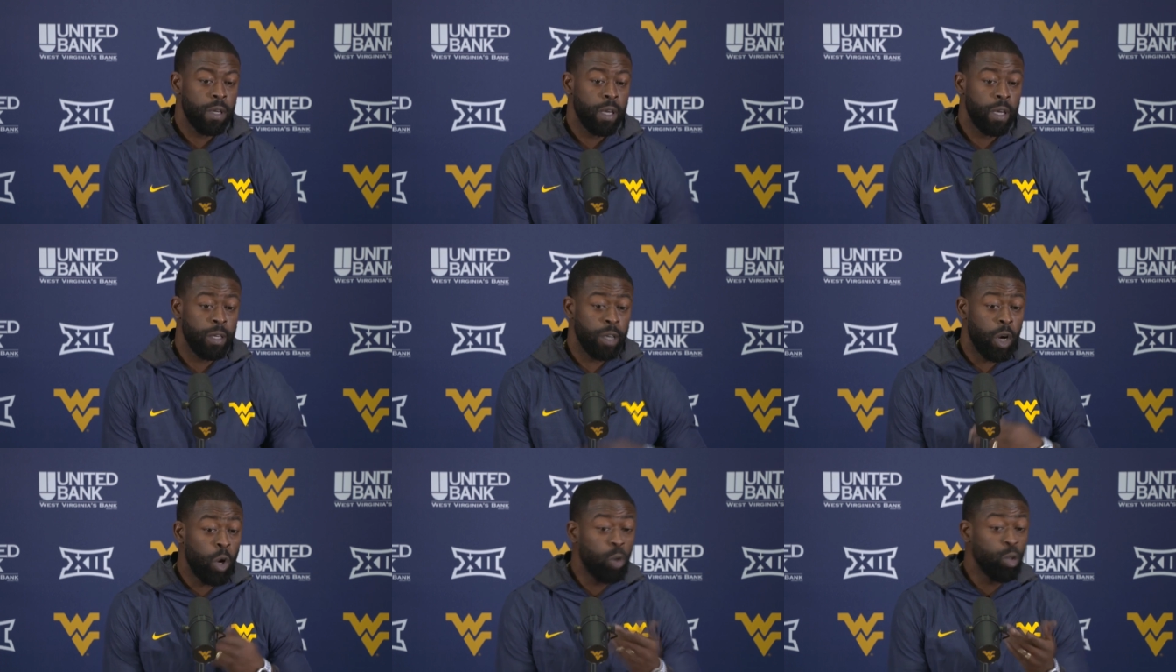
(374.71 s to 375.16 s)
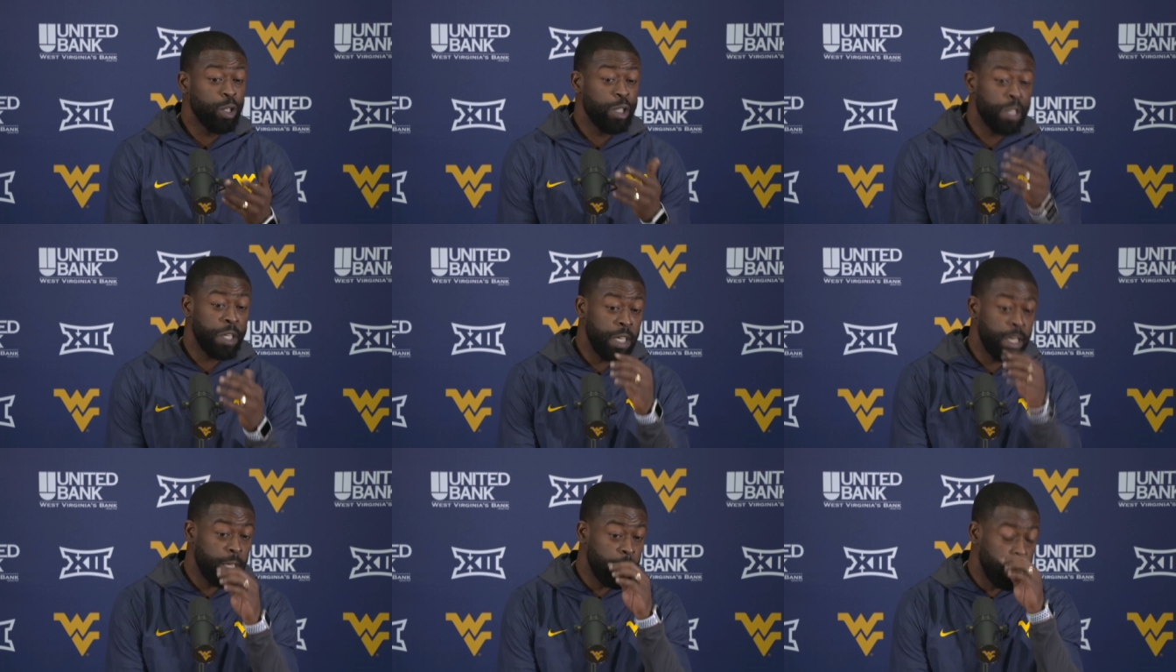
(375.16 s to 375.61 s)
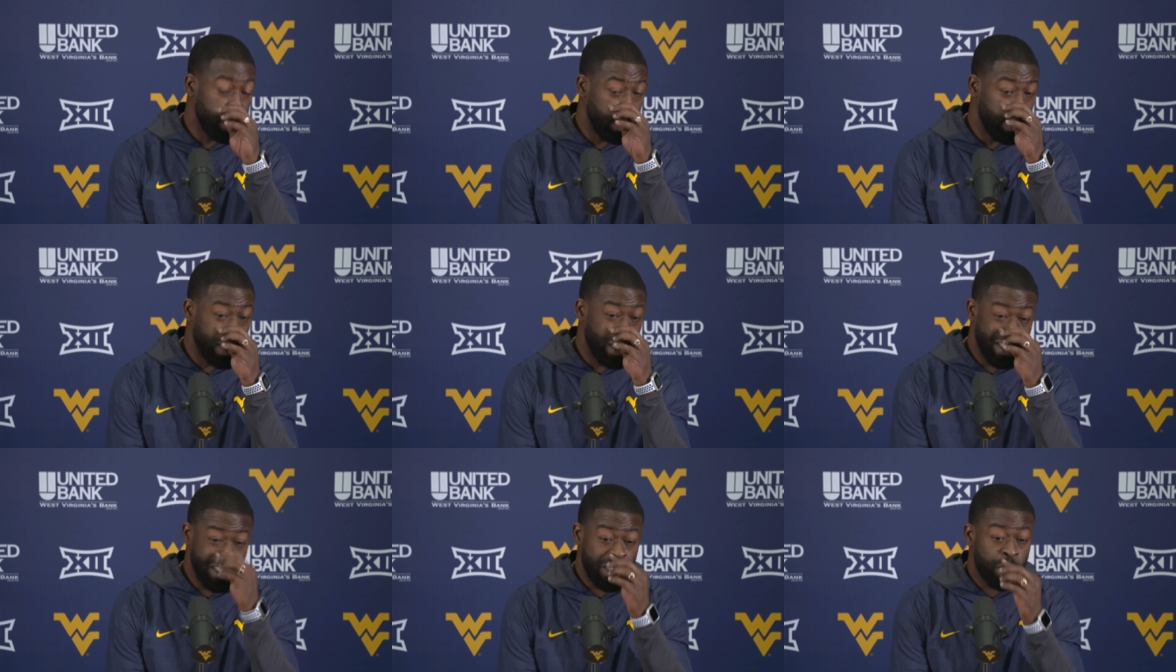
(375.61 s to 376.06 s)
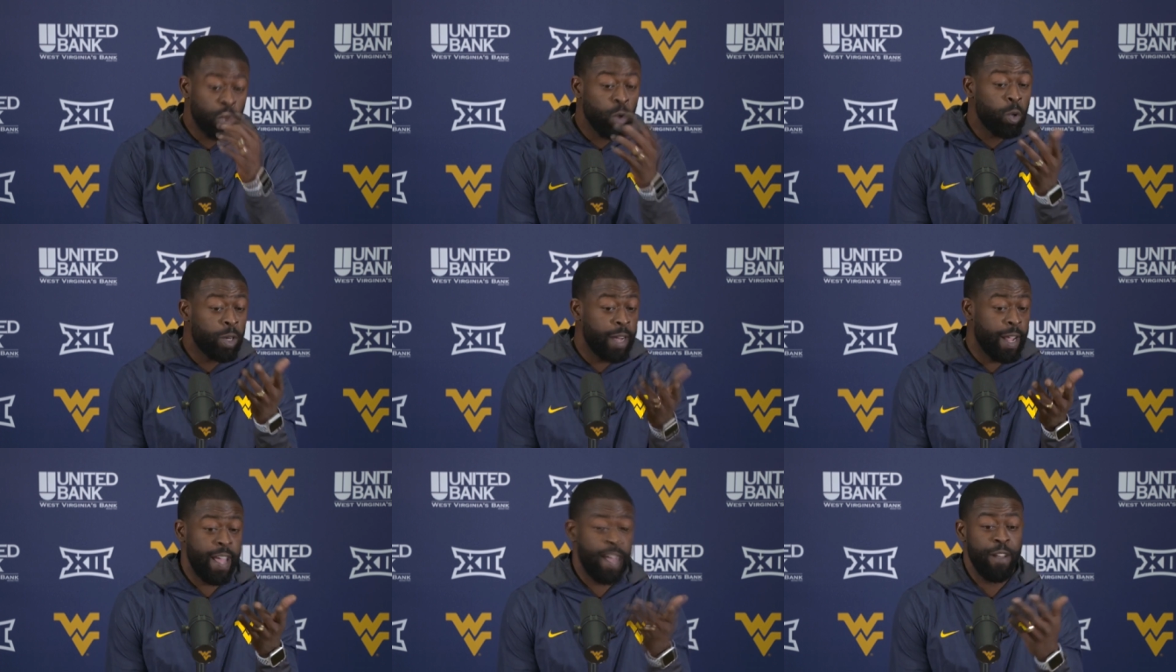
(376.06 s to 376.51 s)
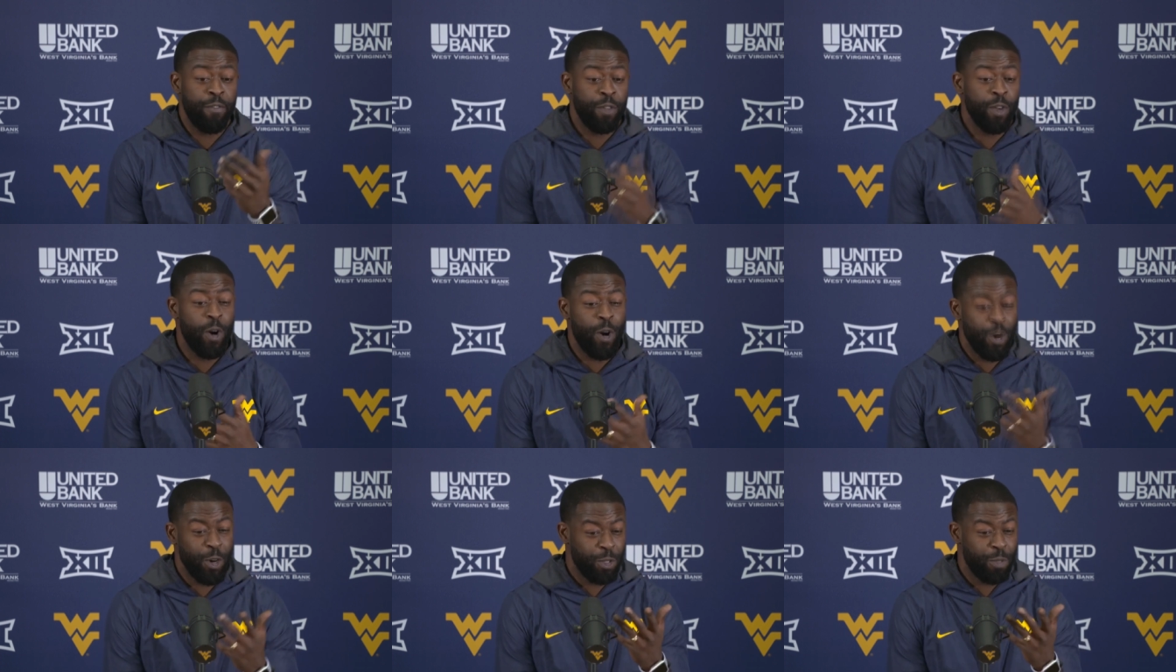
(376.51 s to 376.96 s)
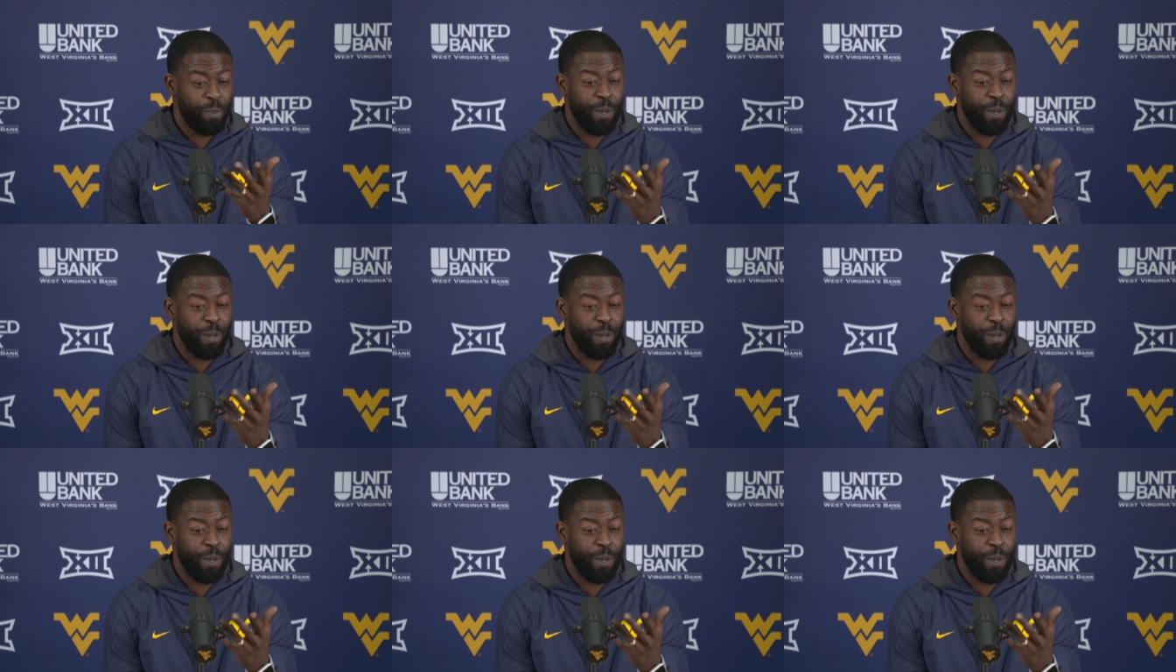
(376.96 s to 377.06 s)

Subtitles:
and only need 2.5 yards